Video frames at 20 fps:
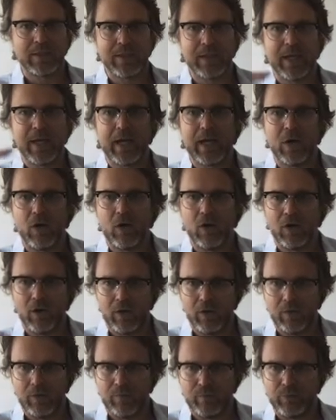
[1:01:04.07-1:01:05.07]
that are
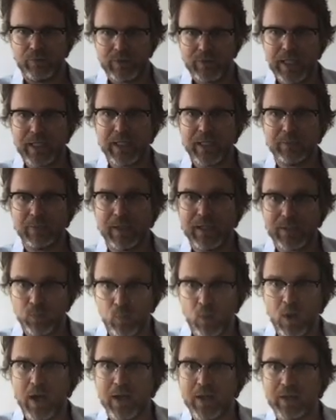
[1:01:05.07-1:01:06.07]
taking place
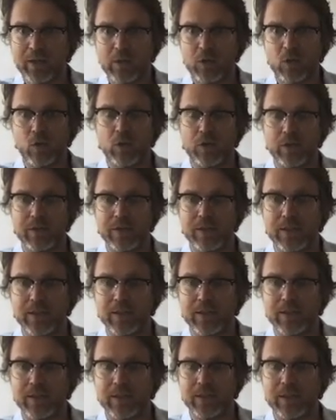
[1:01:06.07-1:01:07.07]
while the court is
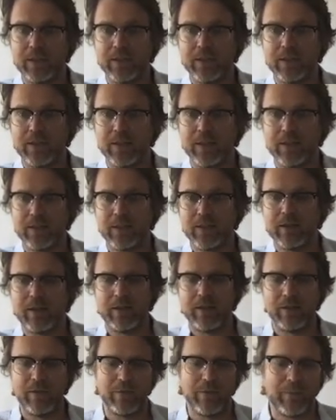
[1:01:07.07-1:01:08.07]
in
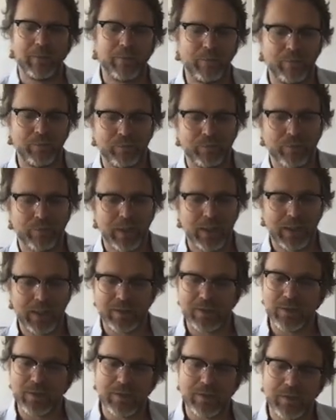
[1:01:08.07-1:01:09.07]

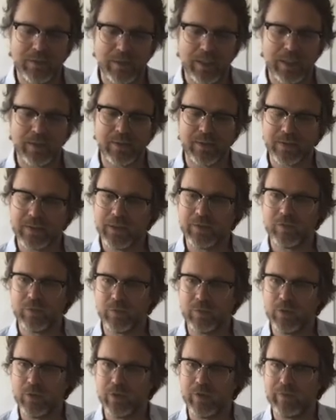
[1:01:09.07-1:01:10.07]
existence, as distinct
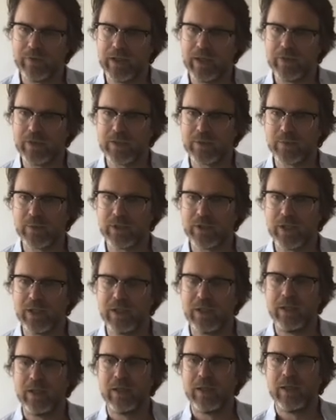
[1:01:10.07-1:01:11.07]
from all of the others, which
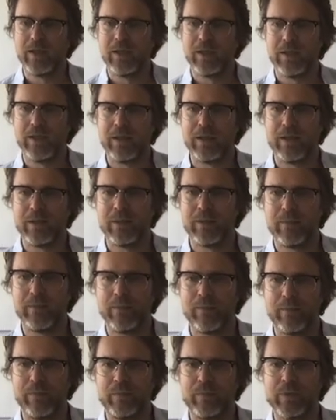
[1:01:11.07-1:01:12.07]
are
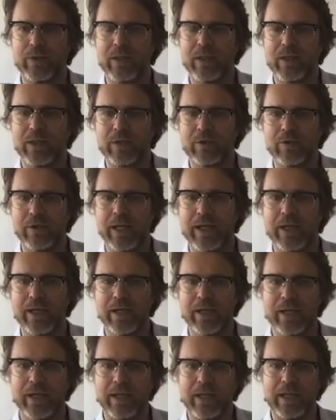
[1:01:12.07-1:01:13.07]
created
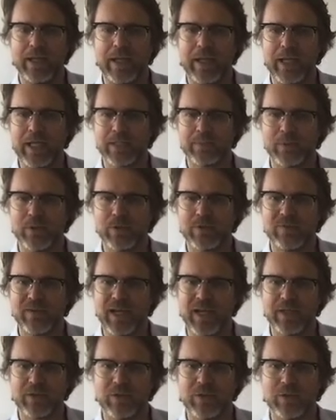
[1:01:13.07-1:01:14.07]
ex post
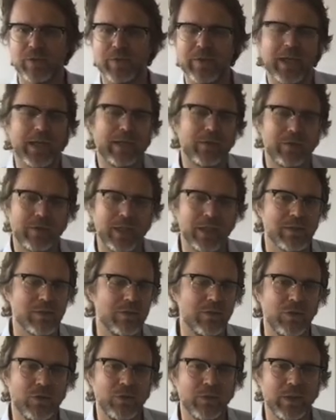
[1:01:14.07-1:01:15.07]
facto, and that creates
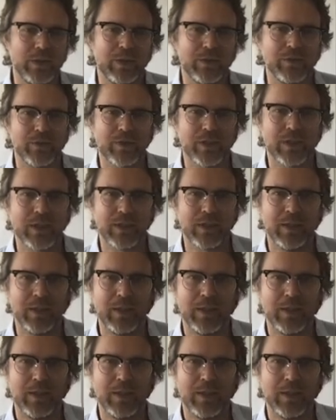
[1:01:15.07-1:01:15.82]
new and interesting